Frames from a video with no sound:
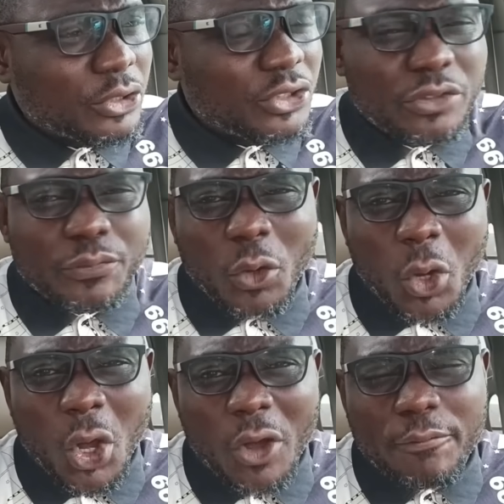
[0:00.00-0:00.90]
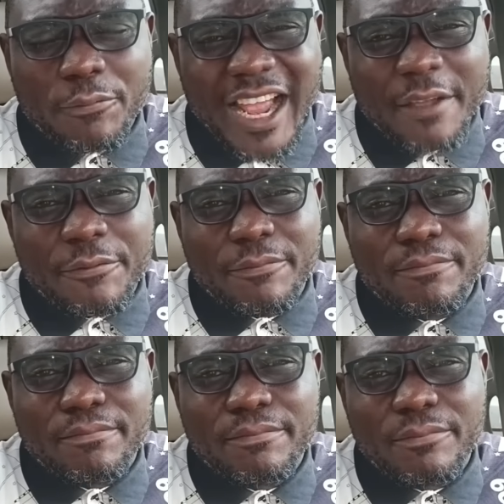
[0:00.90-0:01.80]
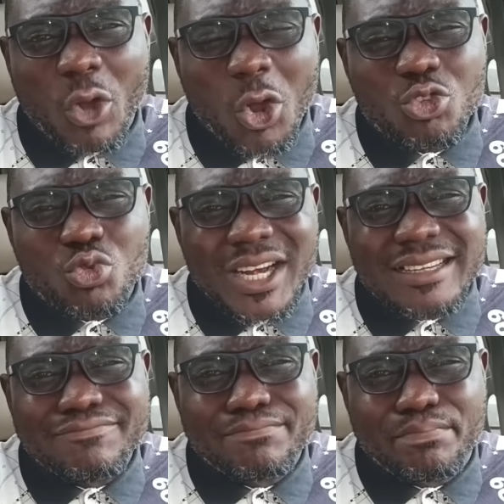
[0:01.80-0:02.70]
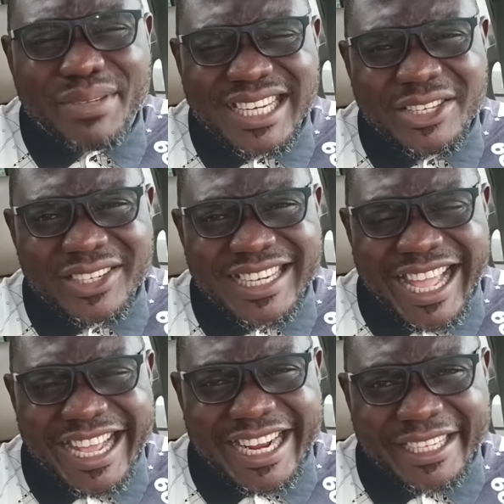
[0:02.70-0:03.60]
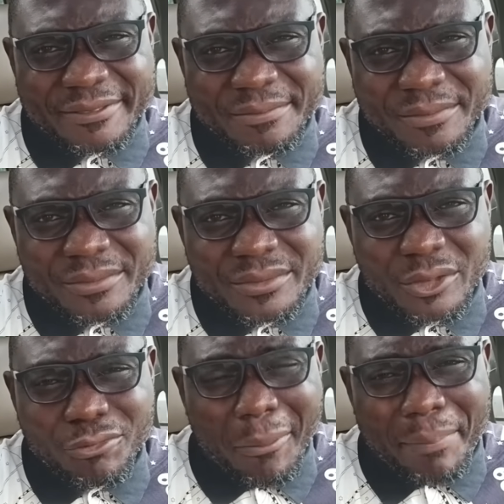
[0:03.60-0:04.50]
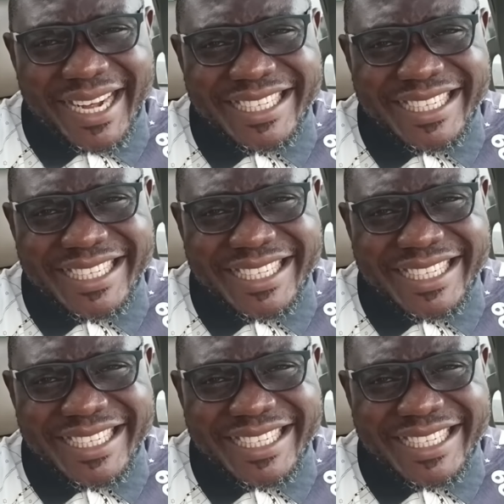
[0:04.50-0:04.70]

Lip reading: sought for 500 billion naira for